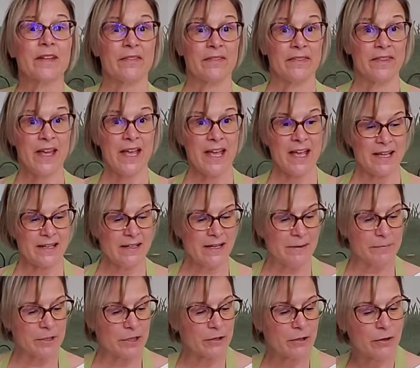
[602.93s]
Then I'm
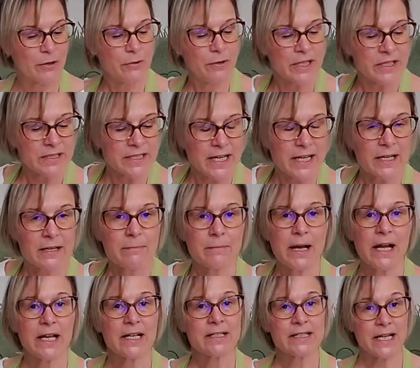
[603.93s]
going to go and take
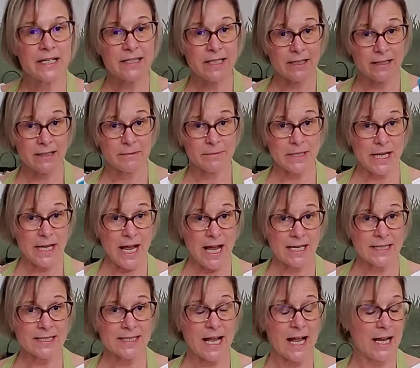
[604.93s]
my titanium
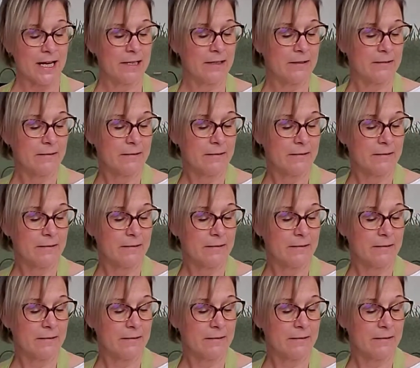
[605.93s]
dioxide.